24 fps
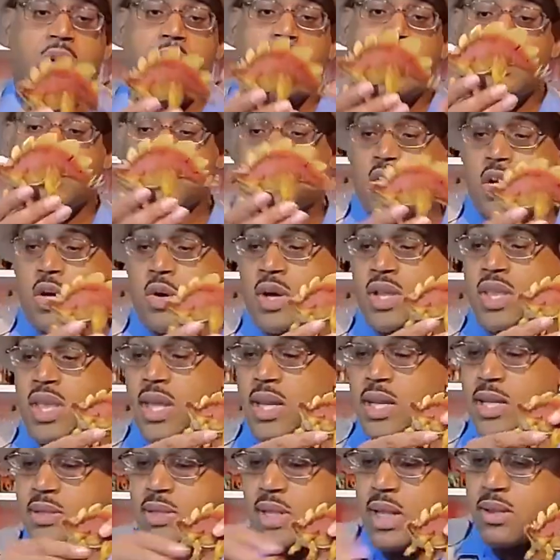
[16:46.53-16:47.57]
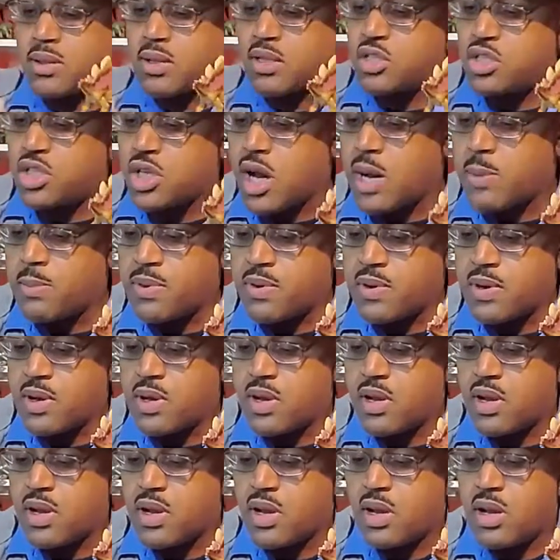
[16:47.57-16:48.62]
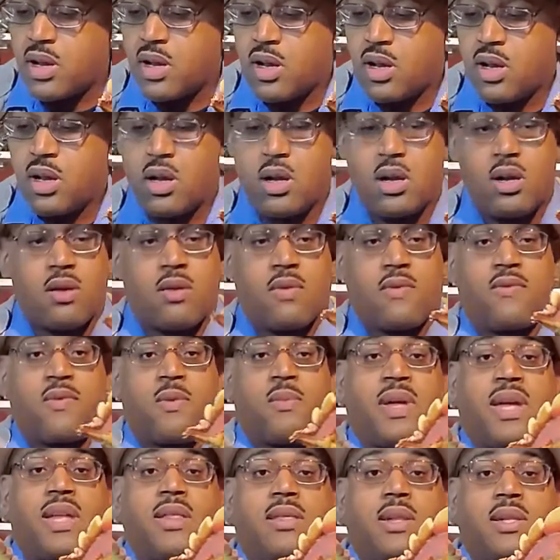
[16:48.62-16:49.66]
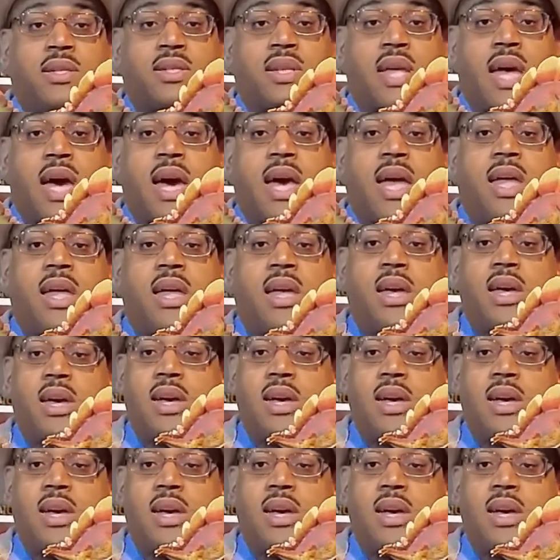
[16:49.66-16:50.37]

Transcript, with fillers: So again, it's, it's a jump from like this guy.